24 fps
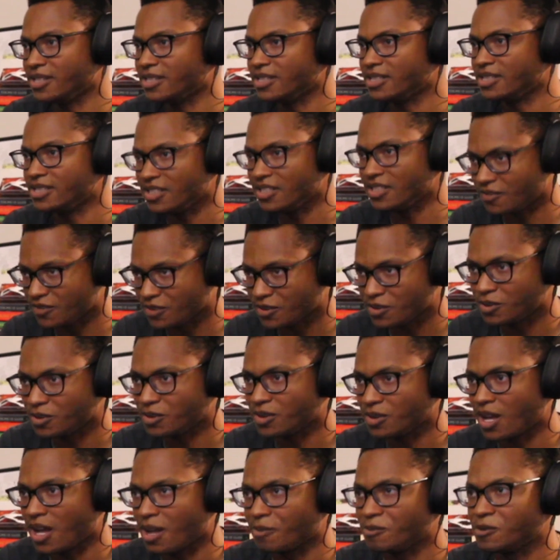It's a
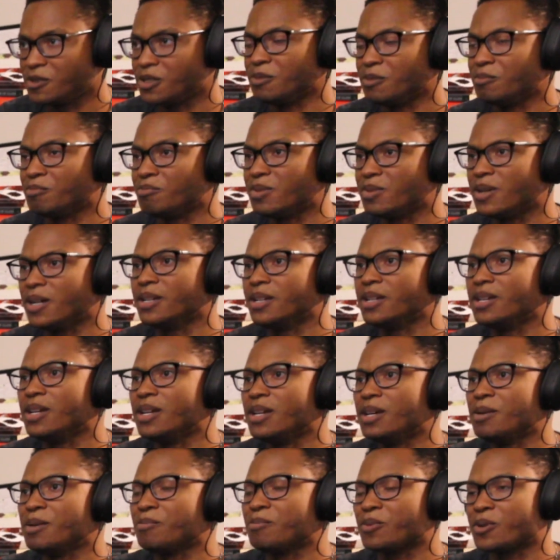difficult option, but
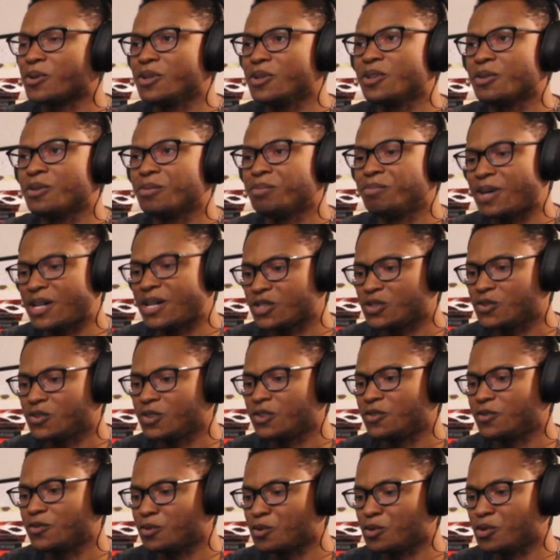putting your best
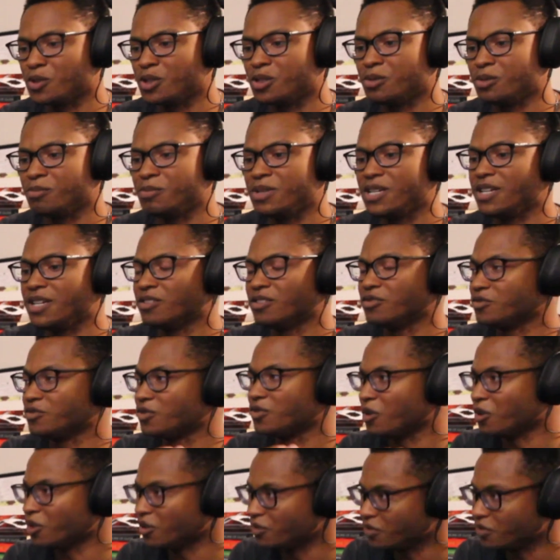foot forward, being
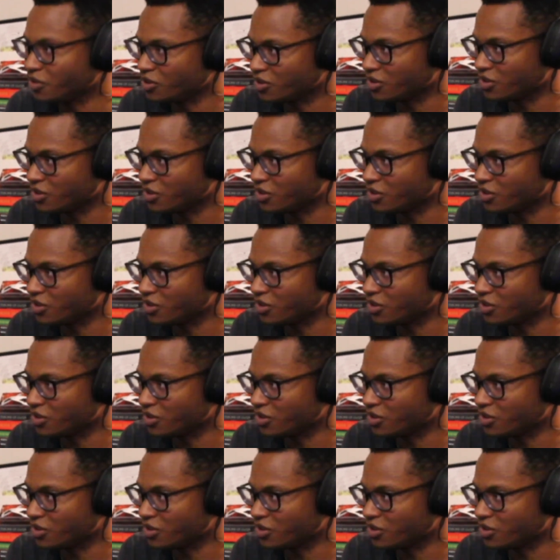involved in